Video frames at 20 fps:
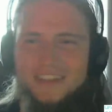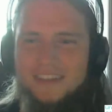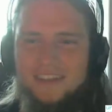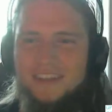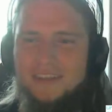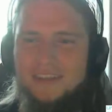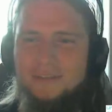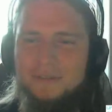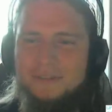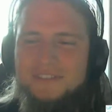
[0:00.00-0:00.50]

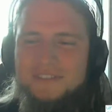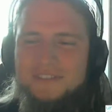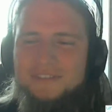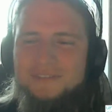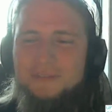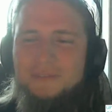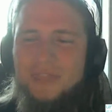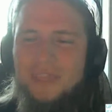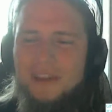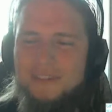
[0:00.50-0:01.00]
It was
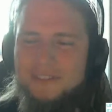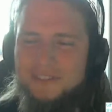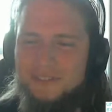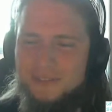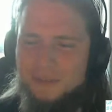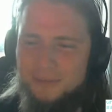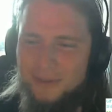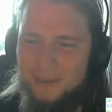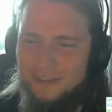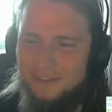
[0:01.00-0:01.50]

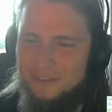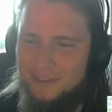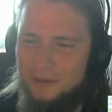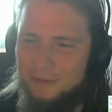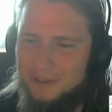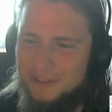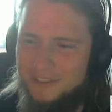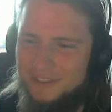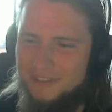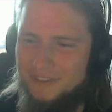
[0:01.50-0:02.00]
2012. I
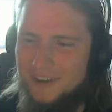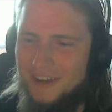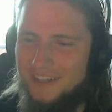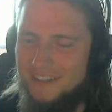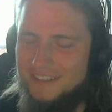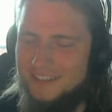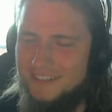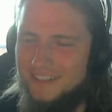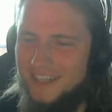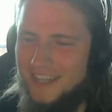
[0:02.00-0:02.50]
was trying
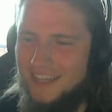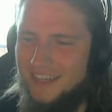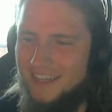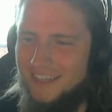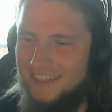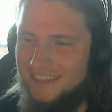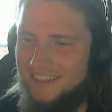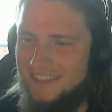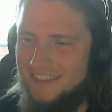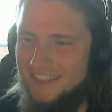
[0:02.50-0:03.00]
to get
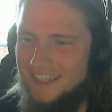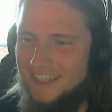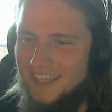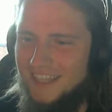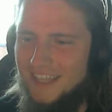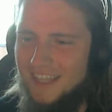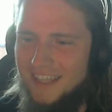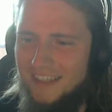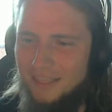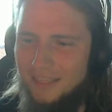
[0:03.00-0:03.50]
at
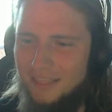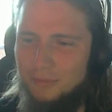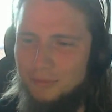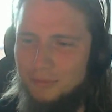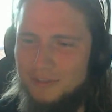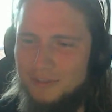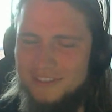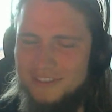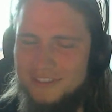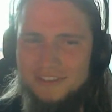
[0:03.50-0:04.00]
the
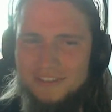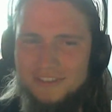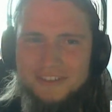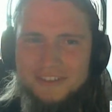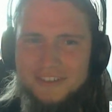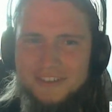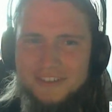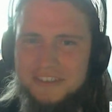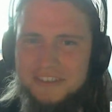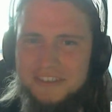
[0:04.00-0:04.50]
world's not
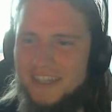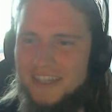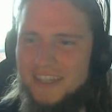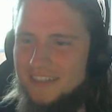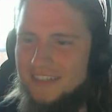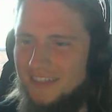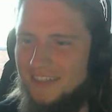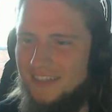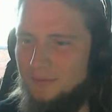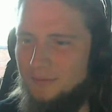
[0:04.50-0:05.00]
going to end,
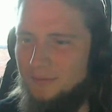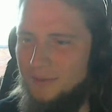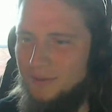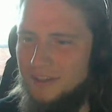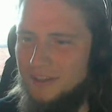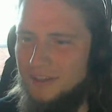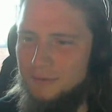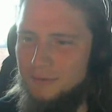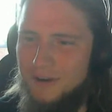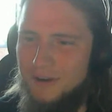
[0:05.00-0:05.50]
and we
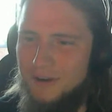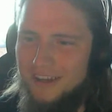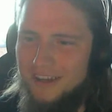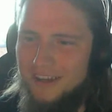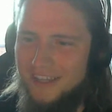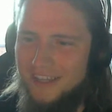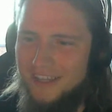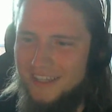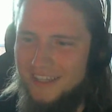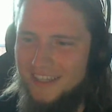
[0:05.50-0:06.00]
know
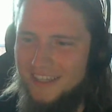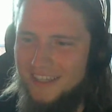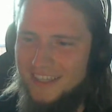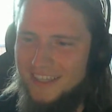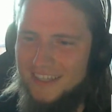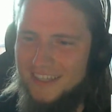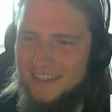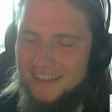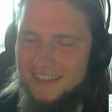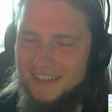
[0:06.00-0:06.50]
why.
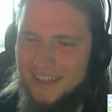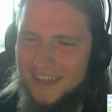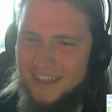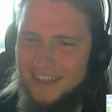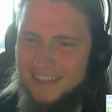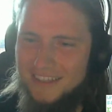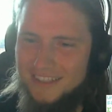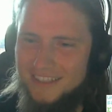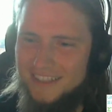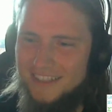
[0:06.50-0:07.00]

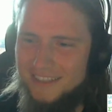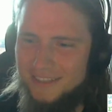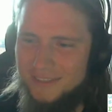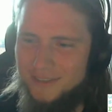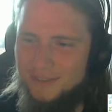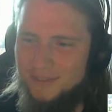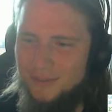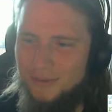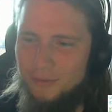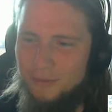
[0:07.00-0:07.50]
And
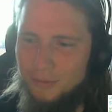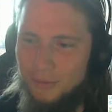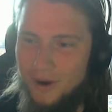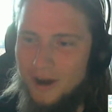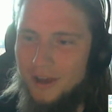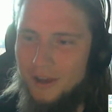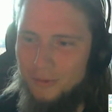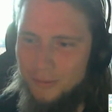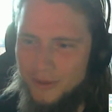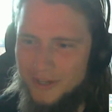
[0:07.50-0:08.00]
here's
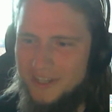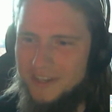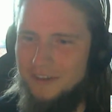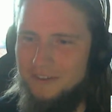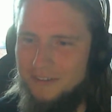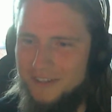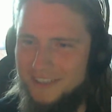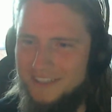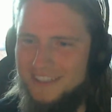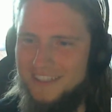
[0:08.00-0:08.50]
why we
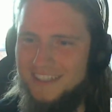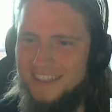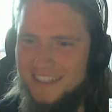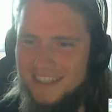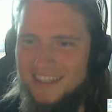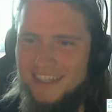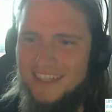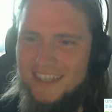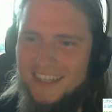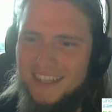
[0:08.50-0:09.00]
know it.
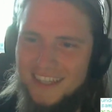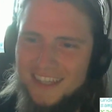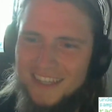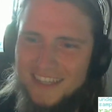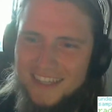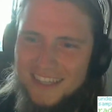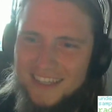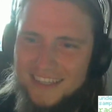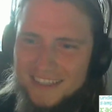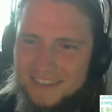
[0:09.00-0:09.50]

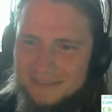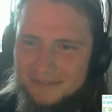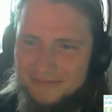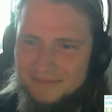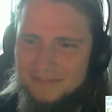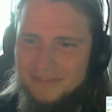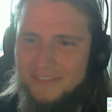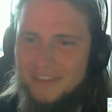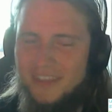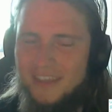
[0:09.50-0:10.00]

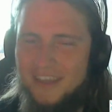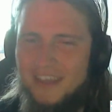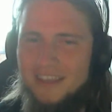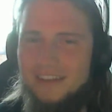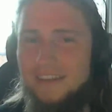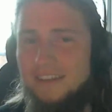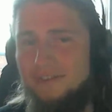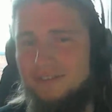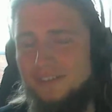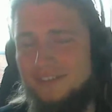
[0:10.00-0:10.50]
And
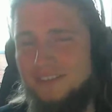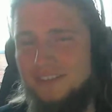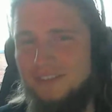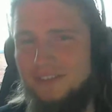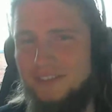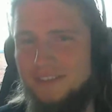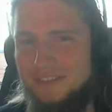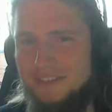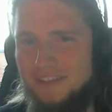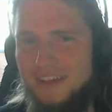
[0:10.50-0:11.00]
if it's
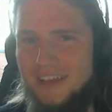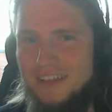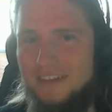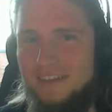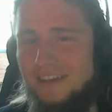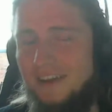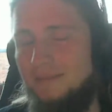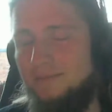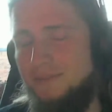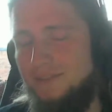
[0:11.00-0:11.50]
going to end,
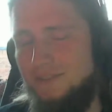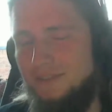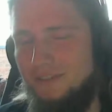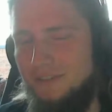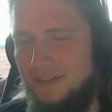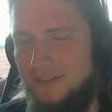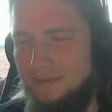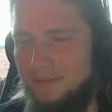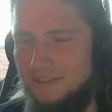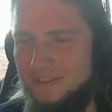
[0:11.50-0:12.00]
I'm
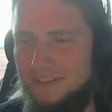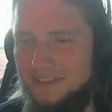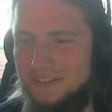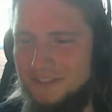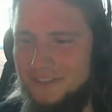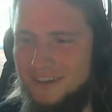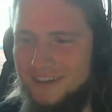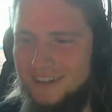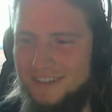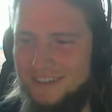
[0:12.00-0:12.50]
sorry, but you
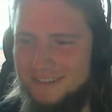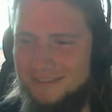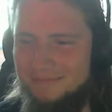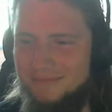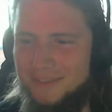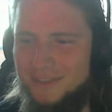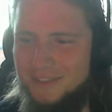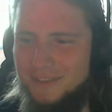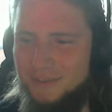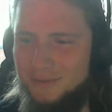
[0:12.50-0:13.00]
can't
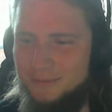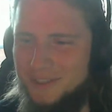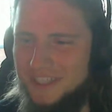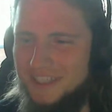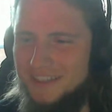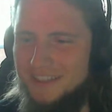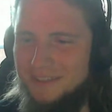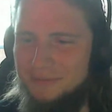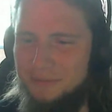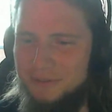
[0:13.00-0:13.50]
sue me
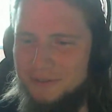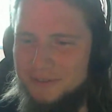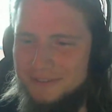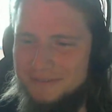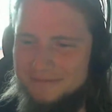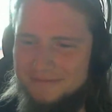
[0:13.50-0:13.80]
anymore.